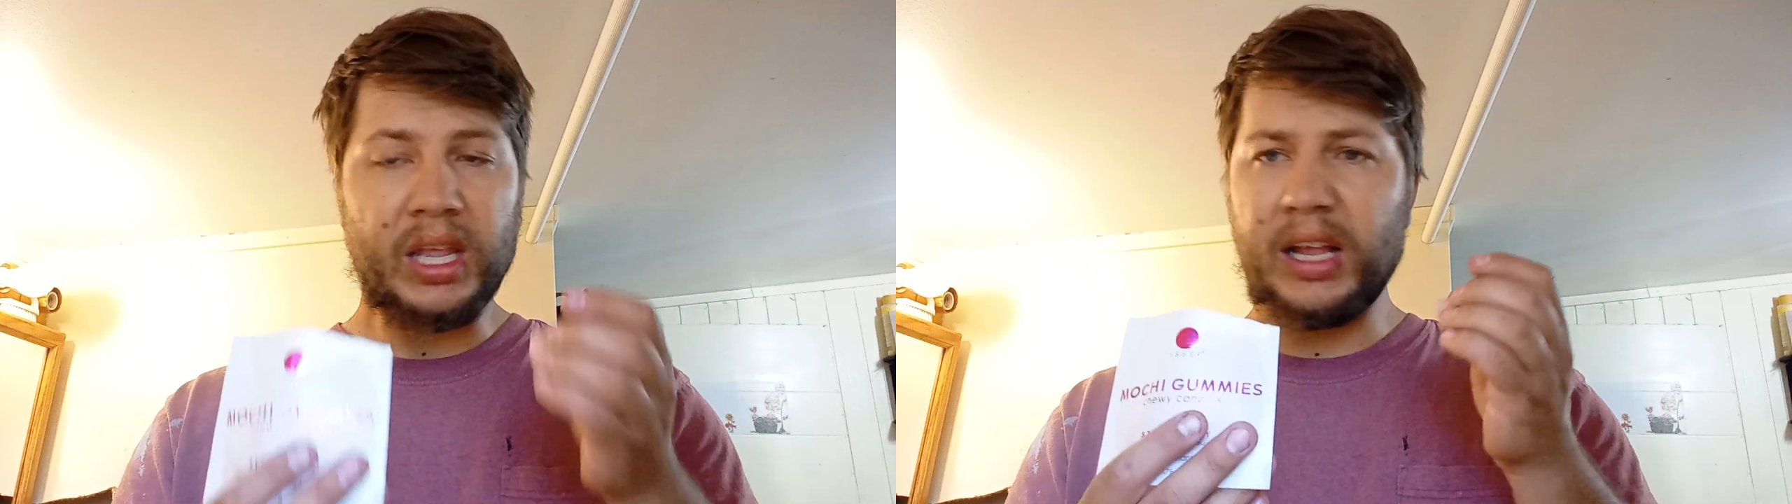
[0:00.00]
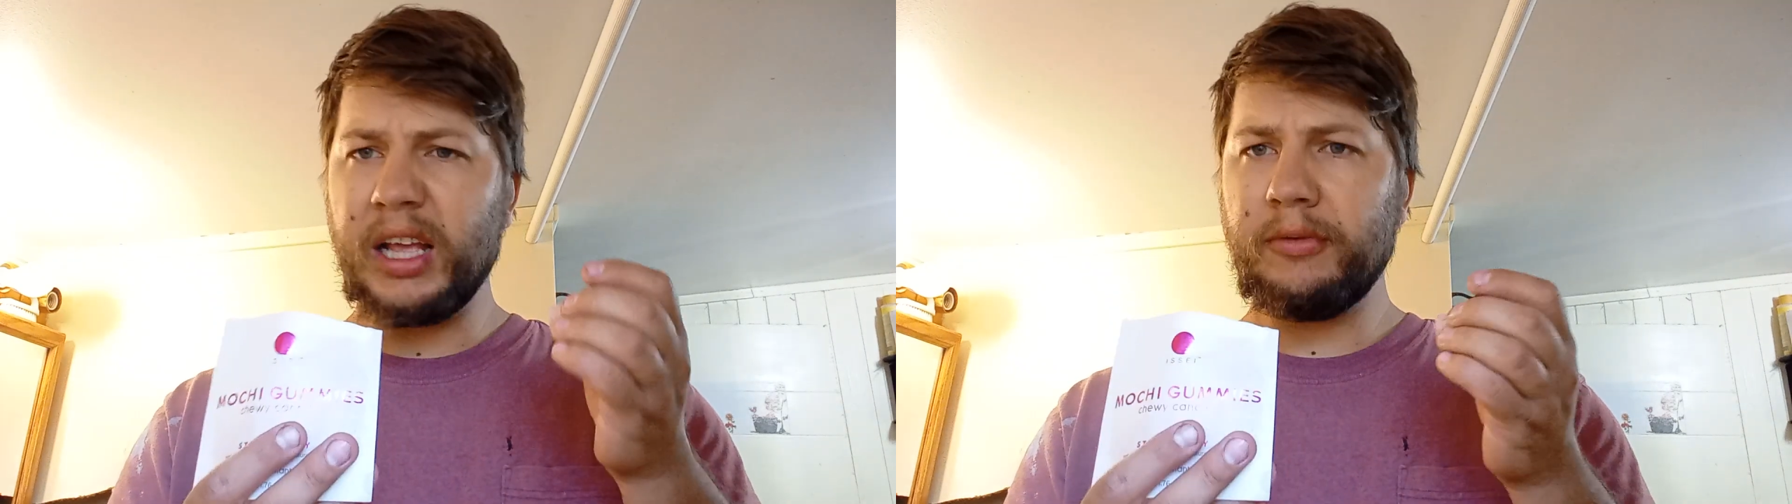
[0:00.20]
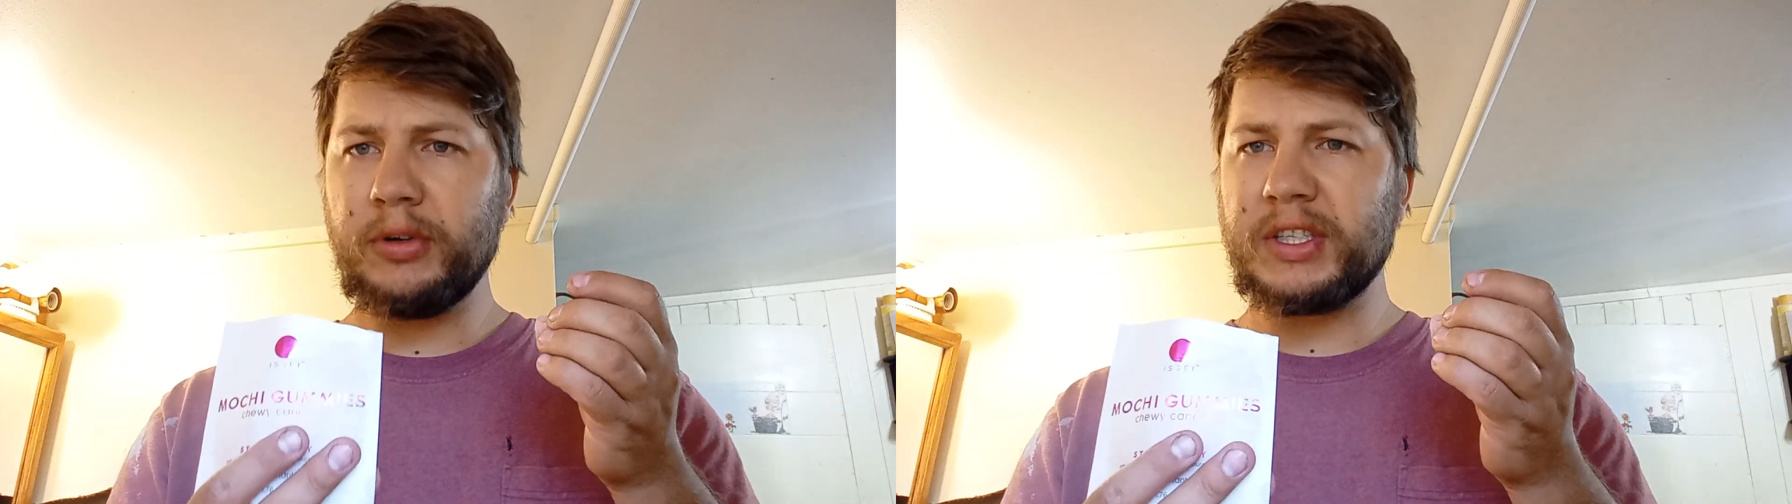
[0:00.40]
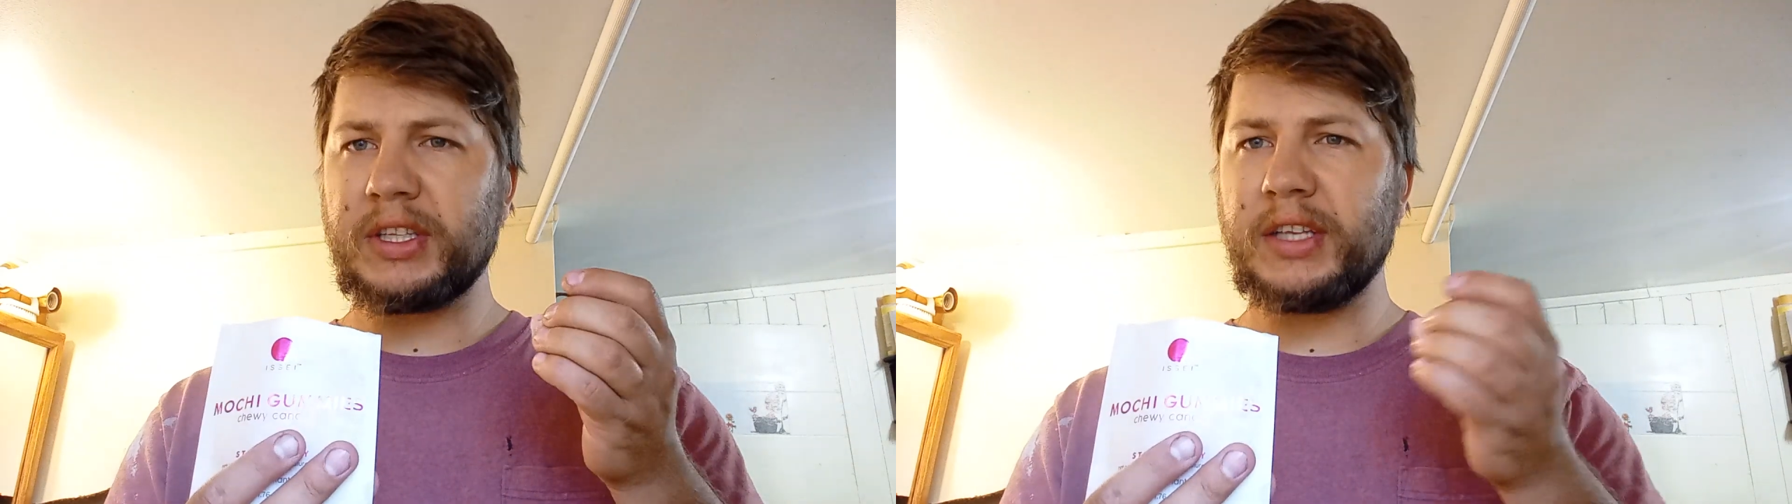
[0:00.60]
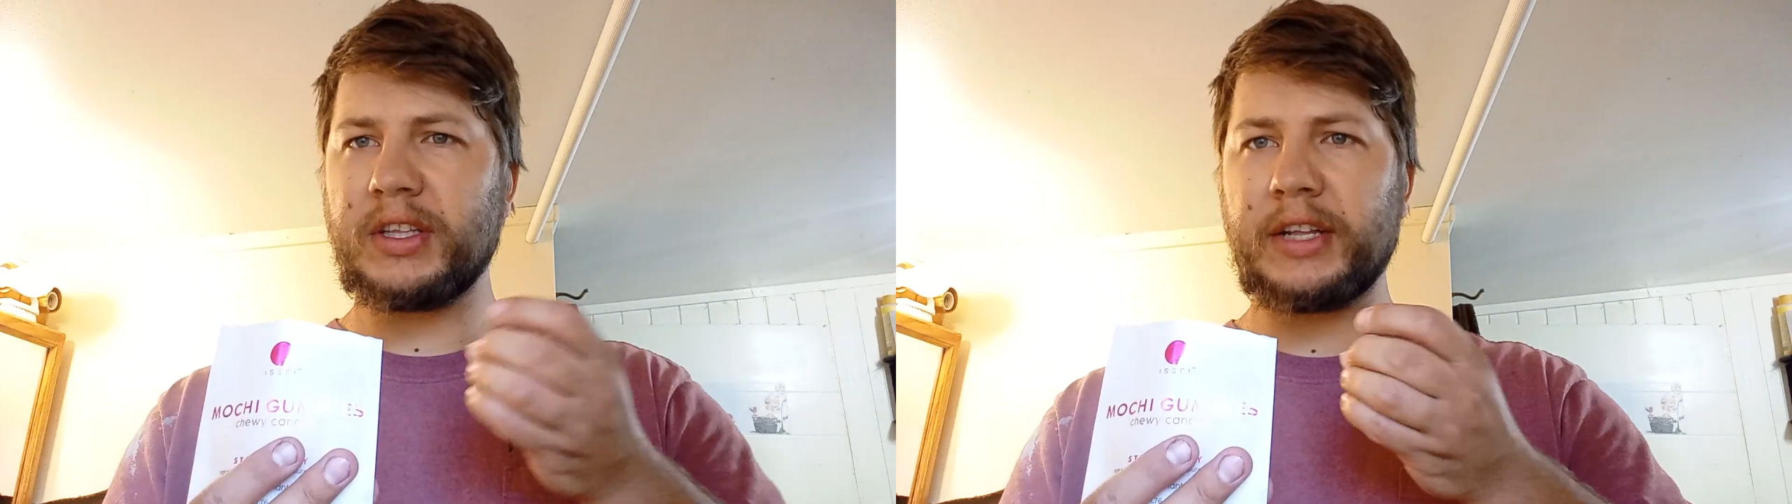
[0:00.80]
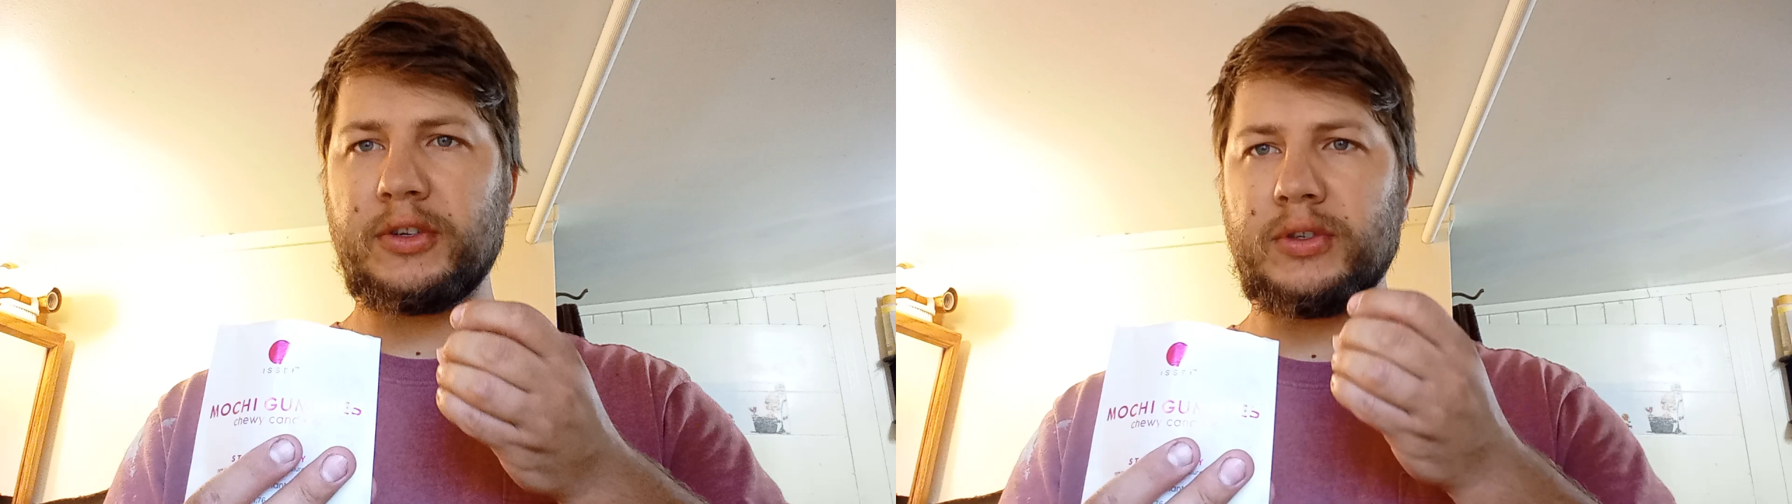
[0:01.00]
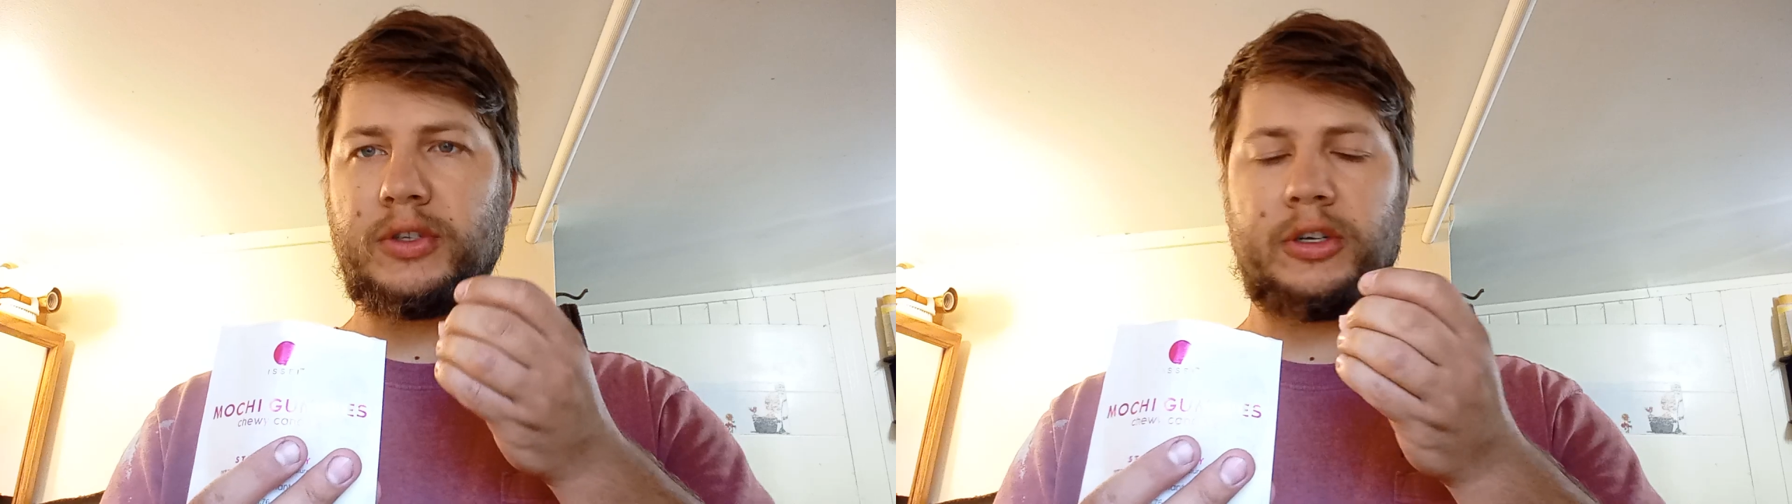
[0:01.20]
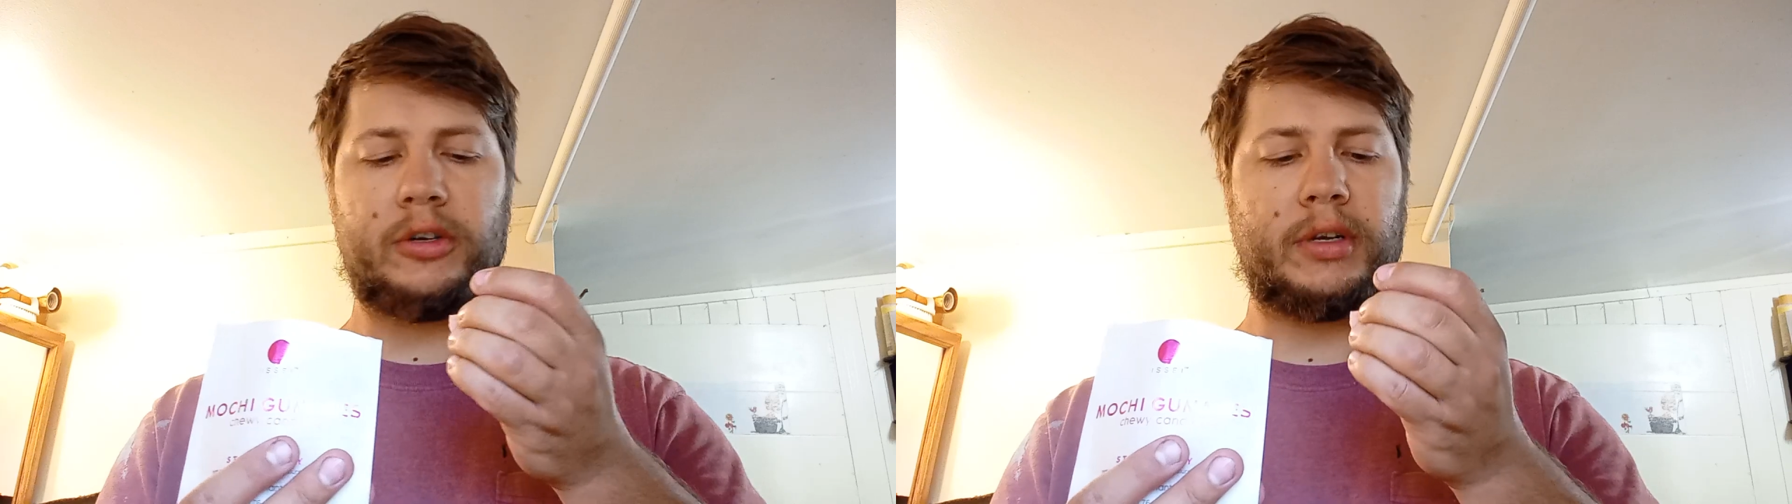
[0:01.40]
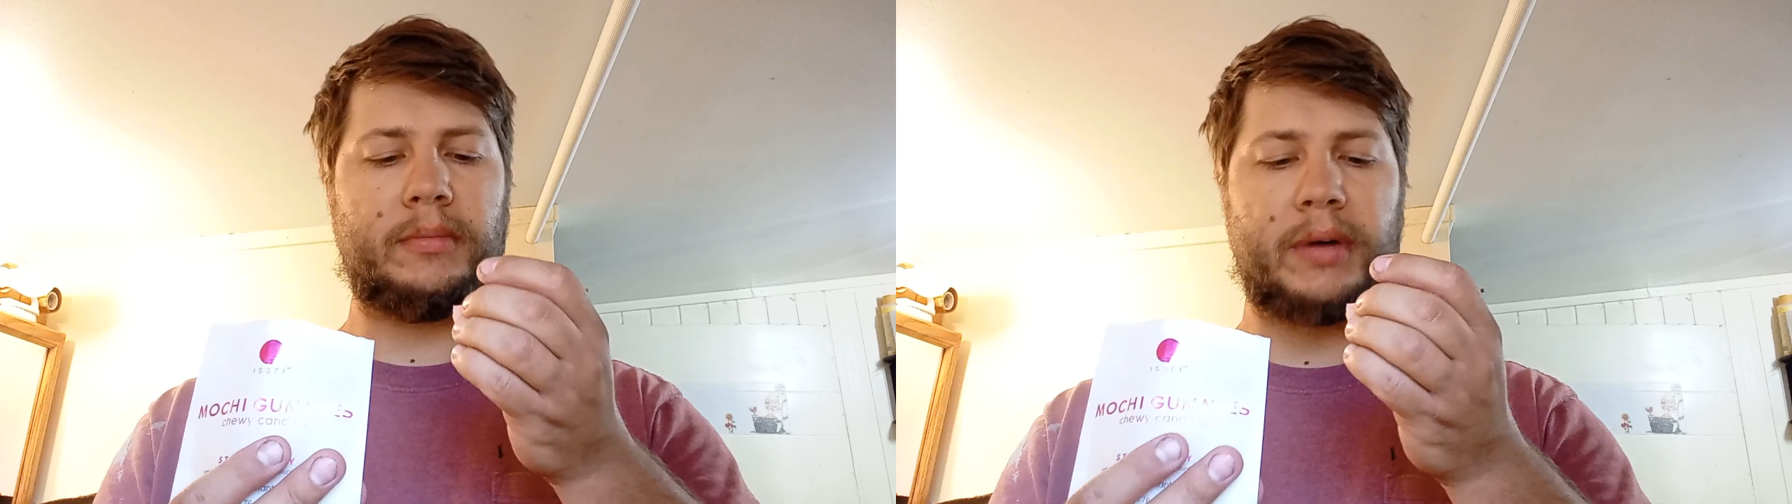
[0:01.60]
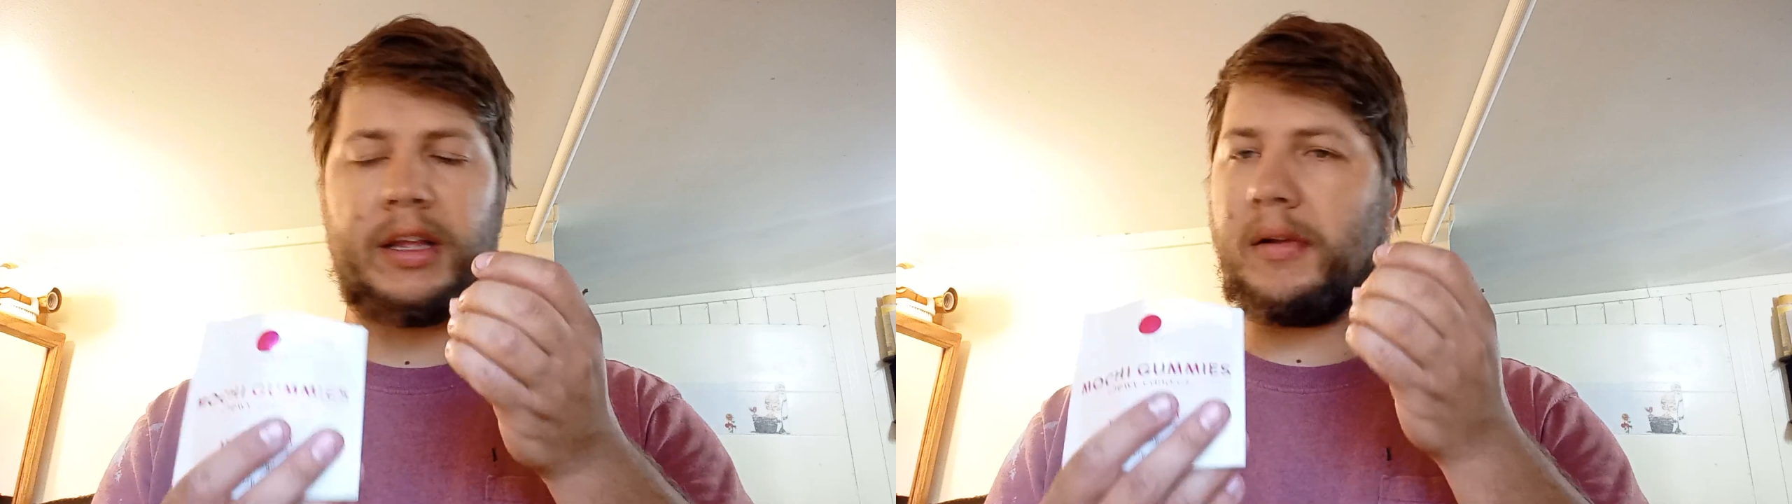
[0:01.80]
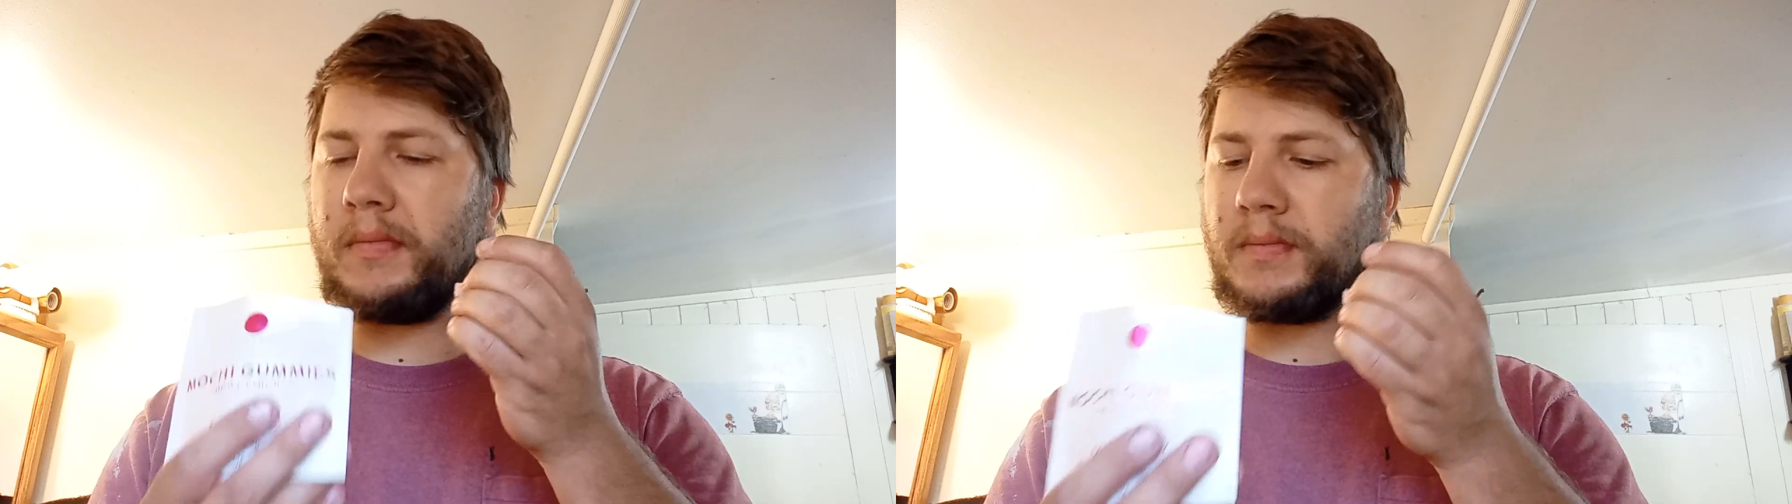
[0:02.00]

I like when things are not too sugary, but